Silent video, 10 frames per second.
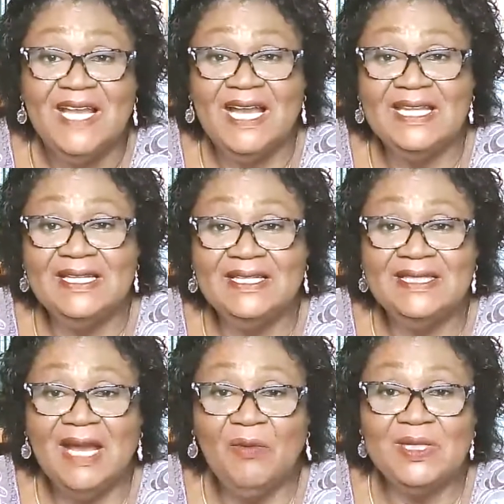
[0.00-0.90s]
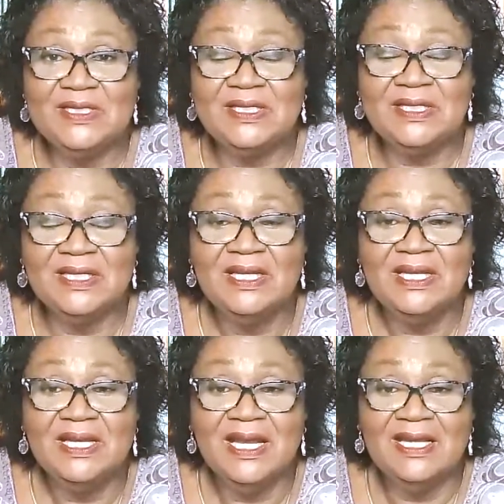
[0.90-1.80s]
And uh, that was uh,
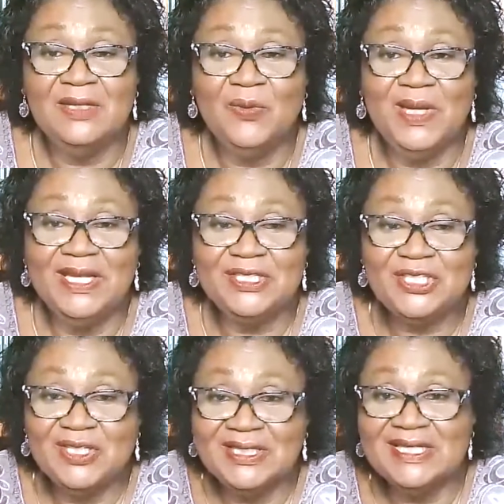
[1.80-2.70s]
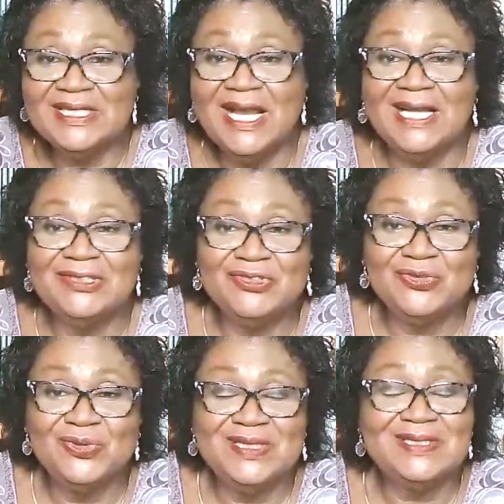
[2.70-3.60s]
the way that she got his heart
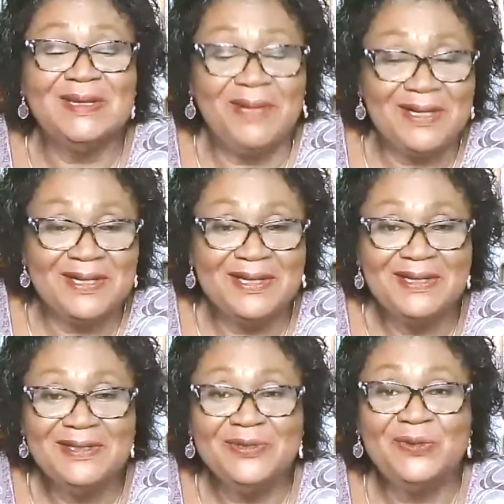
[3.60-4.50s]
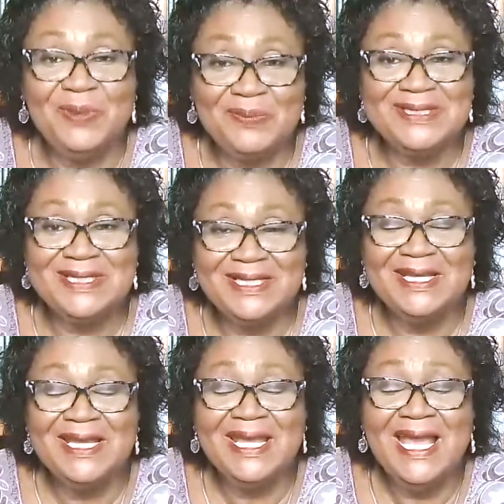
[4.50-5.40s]
through his stomach, the old people say.
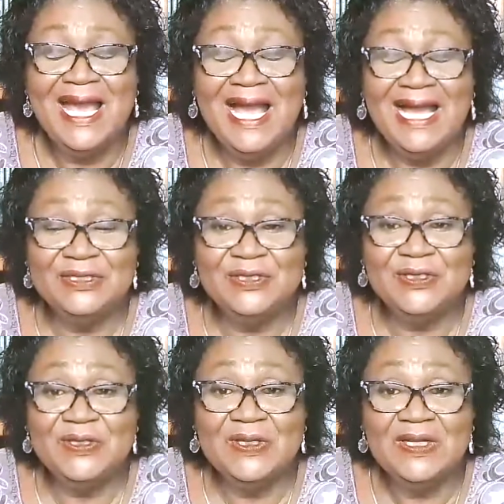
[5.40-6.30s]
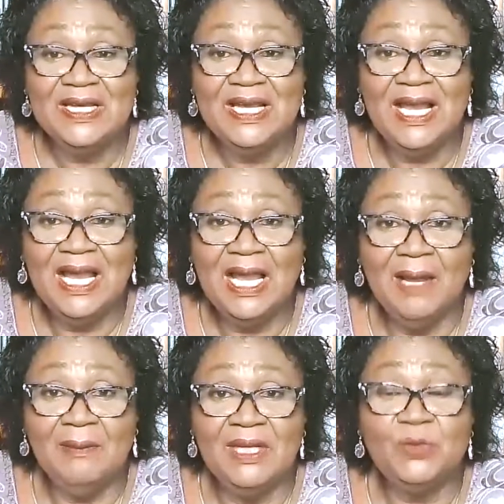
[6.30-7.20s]
And uh,
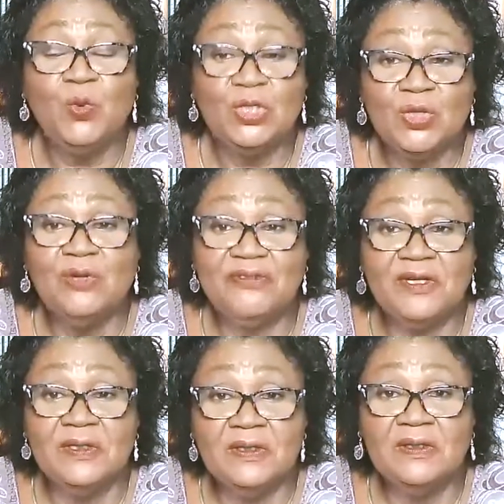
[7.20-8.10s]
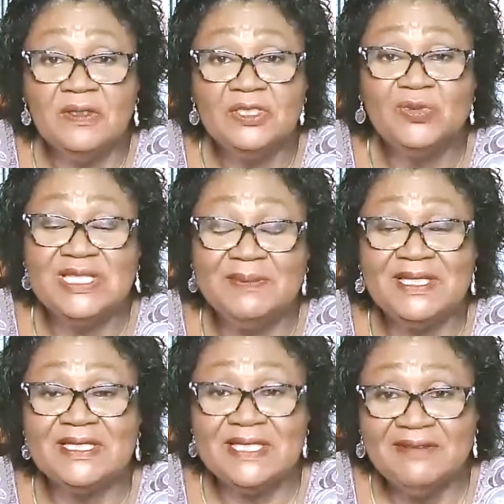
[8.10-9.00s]
um, it worked out for her. She was able
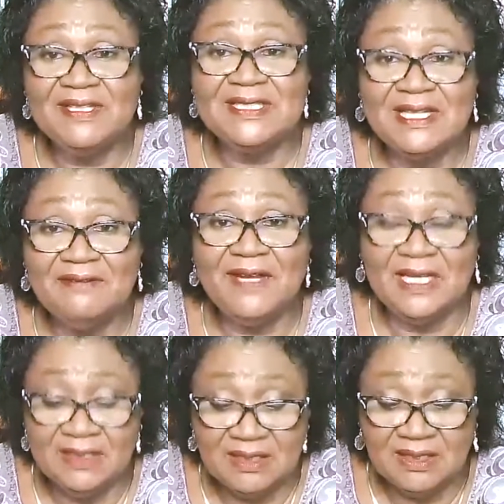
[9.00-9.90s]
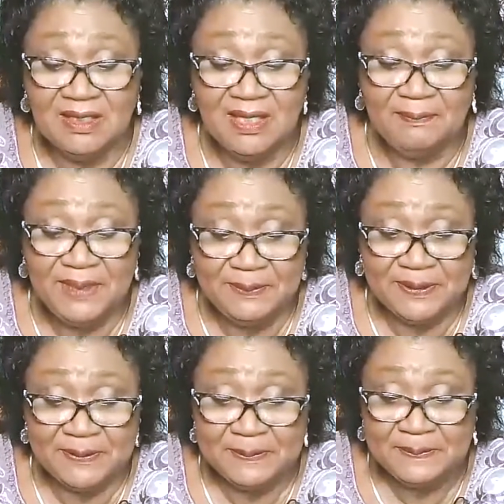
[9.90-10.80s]
to save herself and her people.